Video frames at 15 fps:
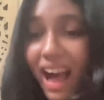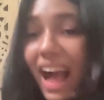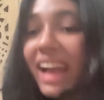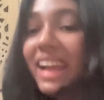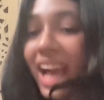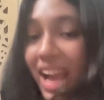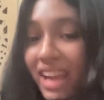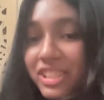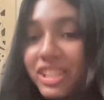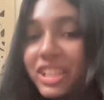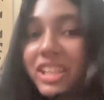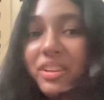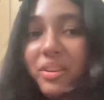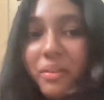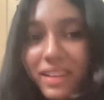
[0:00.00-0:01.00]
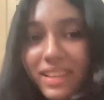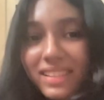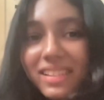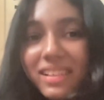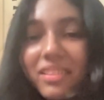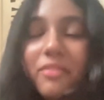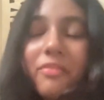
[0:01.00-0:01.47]
I actually
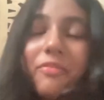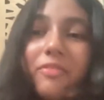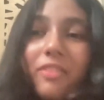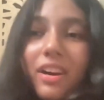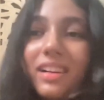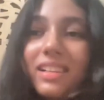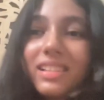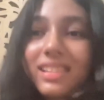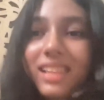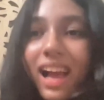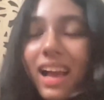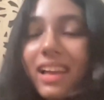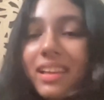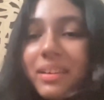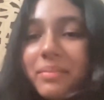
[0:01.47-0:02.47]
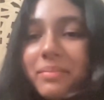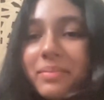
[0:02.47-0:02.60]
noticed it the first time.